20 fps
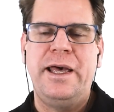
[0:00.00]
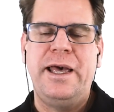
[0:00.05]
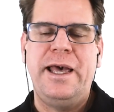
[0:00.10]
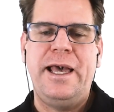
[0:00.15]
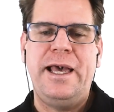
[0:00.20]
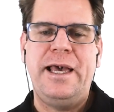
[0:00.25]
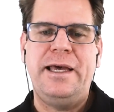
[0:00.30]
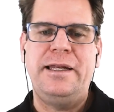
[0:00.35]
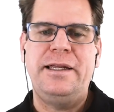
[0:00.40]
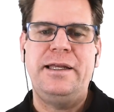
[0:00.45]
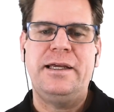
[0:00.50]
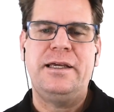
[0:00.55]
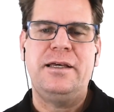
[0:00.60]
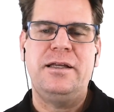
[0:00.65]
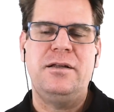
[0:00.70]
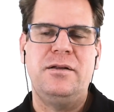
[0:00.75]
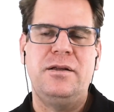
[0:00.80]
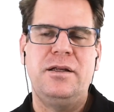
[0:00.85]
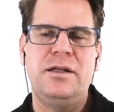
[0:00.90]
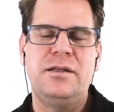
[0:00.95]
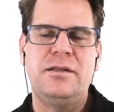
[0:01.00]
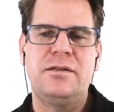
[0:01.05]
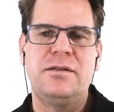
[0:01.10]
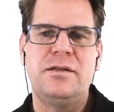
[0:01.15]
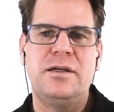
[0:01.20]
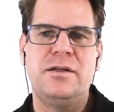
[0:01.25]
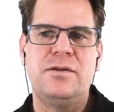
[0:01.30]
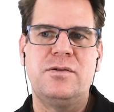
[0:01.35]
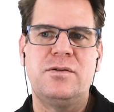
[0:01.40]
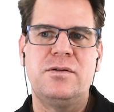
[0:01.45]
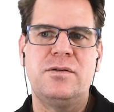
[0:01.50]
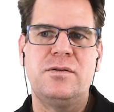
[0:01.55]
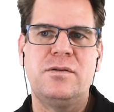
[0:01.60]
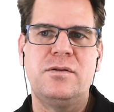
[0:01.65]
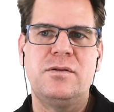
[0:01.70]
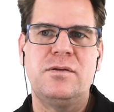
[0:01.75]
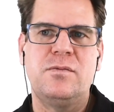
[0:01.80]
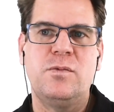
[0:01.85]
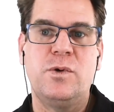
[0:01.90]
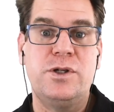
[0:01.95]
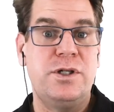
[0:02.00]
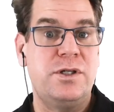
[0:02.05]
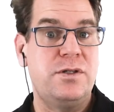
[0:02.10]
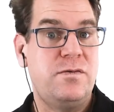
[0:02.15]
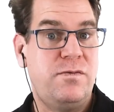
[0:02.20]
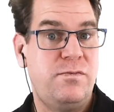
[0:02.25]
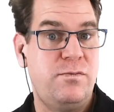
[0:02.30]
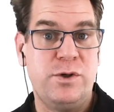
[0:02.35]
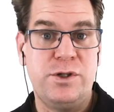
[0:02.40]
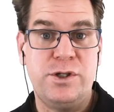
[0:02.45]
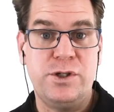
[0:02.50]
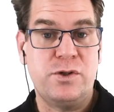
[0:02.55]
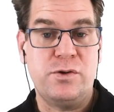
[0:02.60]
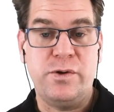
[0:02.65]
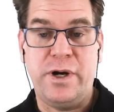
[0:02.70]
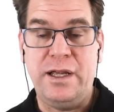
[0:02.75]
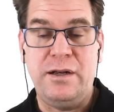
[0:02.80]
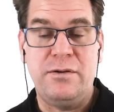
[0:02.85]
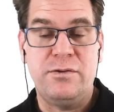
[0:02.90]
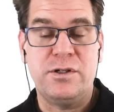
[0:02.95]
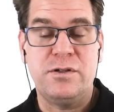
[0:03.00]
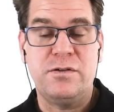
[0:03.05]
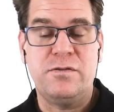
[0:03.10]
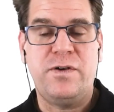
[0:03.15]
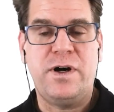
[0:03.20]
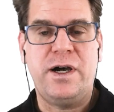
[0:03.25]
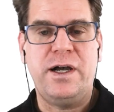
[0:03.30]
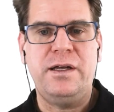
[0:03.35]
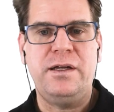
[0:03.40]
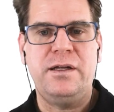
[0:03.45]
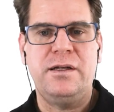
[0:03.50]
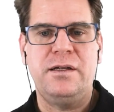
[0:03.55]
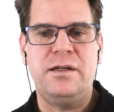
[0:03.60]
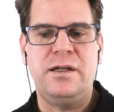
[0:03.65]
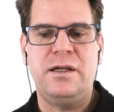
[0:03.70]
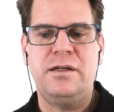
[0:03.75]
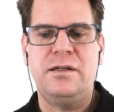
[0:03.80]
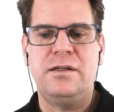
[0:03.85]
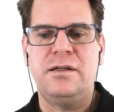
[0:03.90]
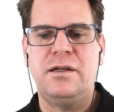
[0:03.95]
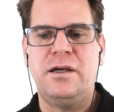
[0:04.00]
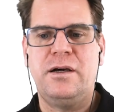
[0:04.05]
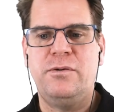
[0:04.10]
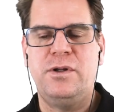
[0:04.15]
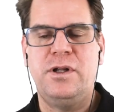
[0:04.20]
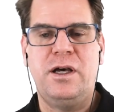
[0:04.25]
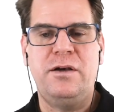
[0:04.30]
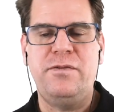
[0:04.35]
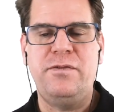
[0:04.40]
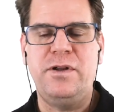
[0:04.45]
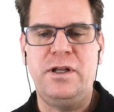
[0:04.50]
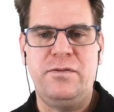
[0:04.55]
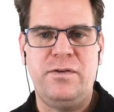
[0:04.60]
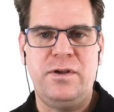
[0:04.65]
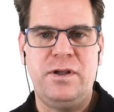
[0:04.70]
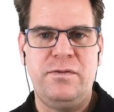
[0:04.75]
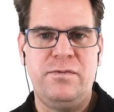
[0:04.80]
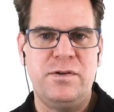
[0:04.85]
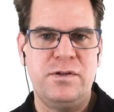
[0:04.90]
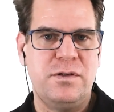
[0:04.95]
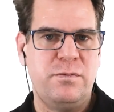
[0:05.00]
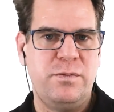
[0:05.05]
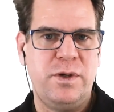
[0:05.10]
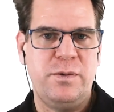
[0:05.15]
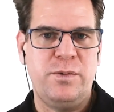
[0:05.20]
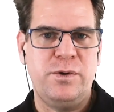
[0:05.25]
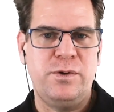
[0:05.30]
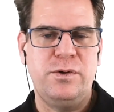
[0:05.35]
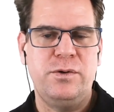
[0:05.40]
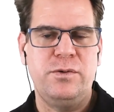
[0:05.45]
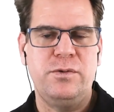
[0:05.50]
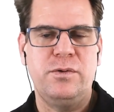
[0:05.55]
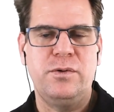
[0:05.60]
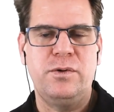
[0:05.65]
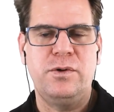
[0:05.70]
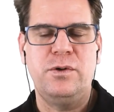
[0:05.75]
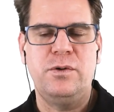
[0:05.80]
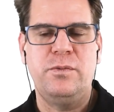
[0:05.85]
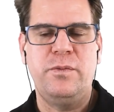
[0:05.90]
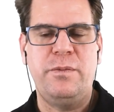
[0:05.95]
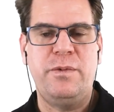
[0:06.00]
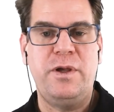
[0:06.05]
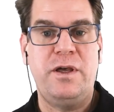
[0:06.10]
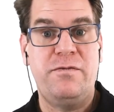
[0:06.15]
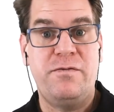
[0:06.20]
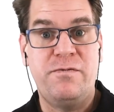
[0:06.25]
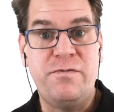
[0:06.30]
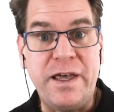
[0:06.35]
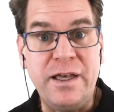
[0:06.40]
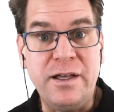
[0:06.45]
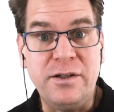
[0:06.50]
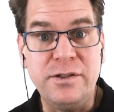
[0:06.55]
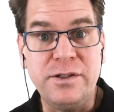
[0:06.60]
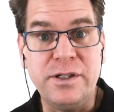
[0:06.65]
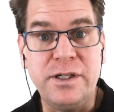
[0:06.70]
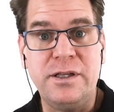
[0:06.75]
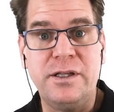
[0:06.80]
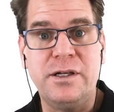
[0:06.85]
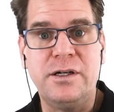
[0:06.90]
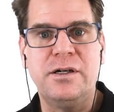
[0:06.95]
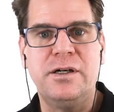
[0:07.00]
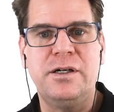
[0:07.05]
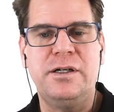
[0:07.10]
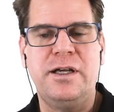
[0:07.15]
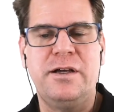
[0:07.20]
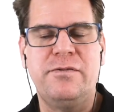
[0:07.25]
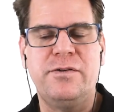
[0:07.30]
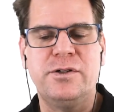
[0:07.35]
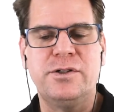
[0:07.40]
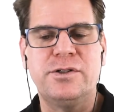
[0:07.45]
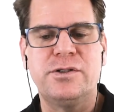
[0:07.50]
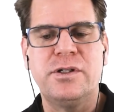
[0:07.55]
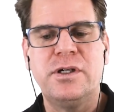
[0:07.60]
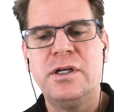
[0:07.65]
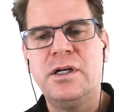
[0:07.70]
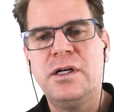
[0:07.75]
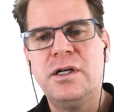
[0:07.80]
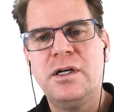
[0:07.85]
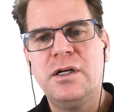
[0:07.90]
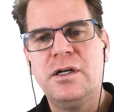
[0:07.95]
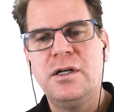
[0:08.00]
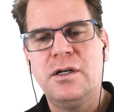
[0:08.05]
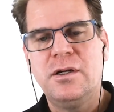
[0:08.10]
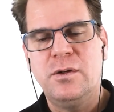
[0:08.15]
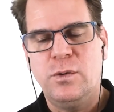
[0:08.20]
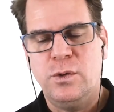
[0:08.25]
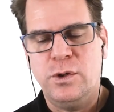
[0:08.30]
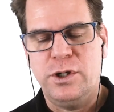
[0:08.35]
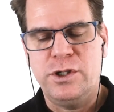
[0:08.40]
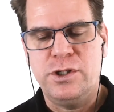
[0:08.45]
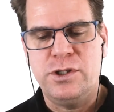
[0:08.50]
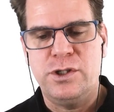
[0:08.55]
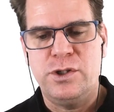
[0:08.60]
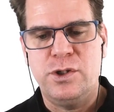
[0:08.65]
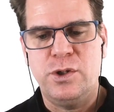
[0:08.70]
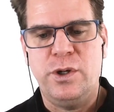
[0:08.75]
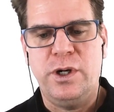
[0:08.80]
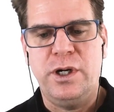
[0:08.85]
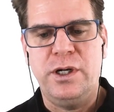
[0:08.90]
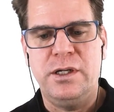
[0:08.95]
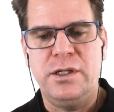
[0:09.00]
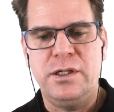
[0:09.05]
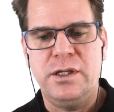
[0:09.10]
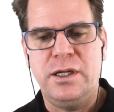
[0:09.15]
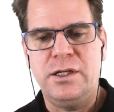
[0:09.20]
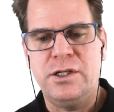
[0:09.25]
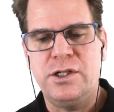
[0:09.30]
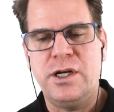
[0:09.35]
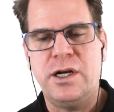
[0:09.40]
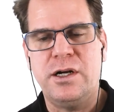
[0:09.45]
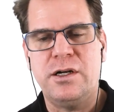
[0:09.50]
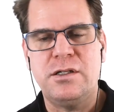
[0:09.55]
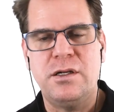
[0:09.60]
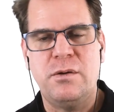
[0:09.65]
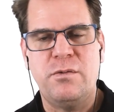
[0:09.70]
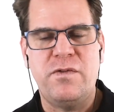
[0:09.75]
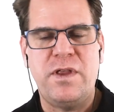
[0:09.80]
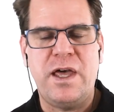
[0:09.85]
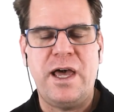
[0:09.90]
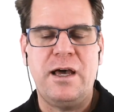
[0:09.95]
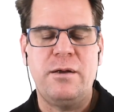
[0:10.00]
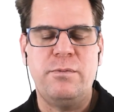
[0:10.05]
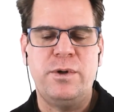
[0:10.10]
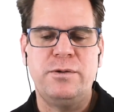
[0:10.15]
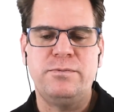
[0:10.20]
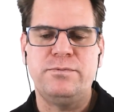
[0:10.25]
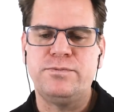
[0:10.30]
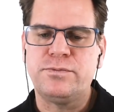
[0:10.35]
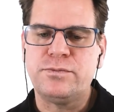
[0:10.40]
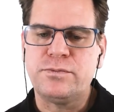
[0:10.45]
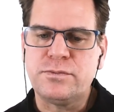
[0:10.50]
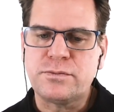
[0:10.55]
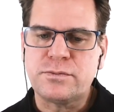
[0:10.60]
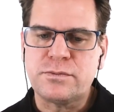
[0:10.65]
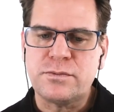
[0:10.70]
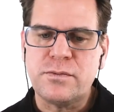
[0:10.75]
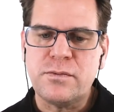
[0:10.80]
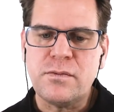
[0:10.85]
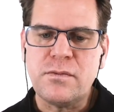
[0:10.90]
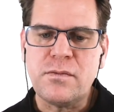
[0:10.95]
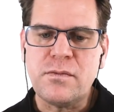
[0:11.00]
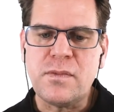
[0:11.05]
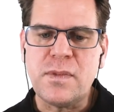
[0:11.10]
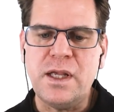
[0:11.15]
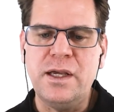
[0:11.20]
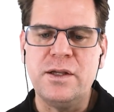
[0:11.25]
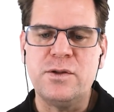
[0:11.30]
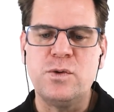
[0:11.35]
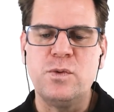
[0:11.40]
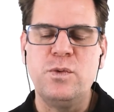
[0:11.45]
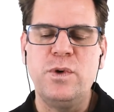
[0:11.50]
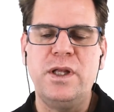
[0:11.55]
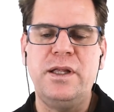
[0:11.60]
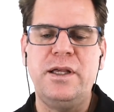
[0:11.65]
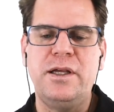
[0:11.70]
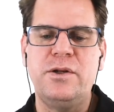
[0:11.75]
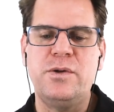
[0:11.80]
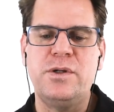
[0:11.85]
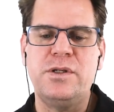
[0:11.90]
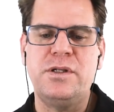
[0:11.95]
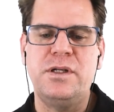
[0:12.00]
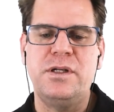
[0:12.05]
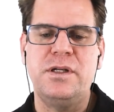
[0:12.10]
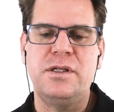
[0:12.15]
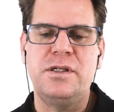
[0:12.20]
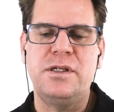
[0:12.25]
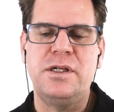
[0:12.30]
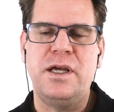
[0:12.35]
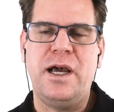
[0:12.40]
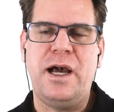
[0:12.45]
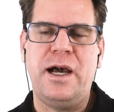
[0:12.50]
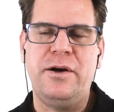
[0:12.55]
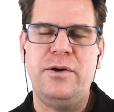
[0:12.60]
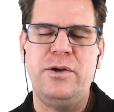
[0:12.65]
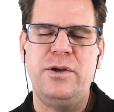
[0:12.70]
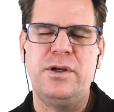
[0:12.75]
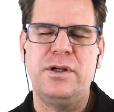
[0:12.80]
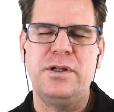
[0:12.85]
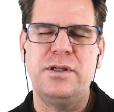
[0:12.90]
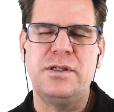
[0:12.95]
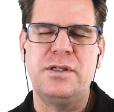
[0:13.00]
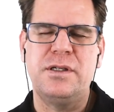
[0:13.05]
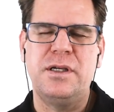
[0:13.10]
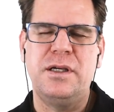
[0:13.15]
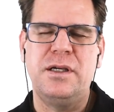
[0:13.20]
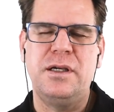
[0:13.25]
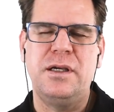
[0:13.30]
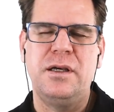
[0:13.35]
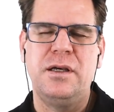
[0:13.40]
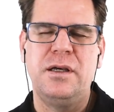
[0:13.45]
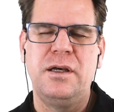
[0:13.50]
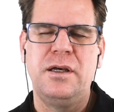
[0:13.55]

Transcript: and it's which is great, which is fine, and I would love it if even some people who maybe have failed in their endeavors were to join and share some of that. But it's really interesting to see how you can see